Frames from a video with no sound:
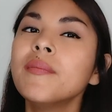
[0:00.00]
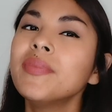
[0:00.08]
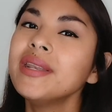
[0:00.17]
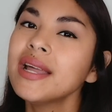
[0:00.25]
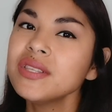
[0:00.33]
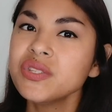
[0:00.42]

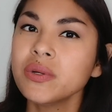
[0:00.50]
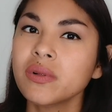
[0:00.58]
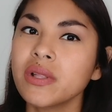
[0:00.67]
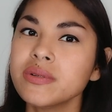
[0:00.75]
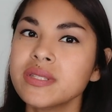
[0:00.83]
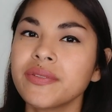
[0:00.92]
but not so
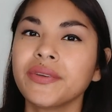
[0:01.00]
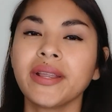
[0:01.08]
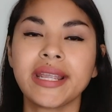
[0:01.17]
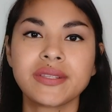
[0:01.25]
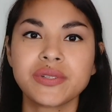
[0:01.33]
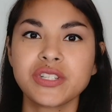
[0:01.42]
close that
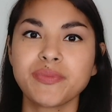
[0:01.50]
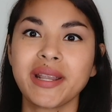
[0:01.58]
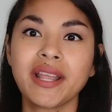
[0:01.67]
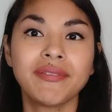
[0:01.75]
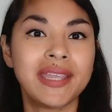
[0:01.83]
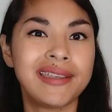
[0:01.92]
their answers
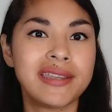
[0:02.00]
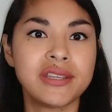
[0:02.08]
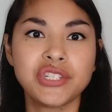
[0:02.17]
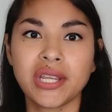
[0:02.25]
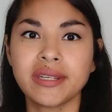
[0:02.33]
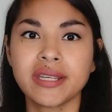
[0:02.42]
might have hidden
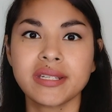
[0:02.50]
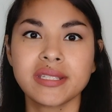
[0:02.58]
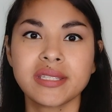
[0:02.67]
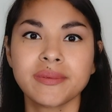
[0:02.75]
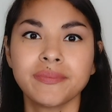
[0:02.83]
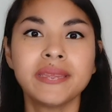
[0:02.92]

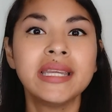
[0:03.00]
agendas.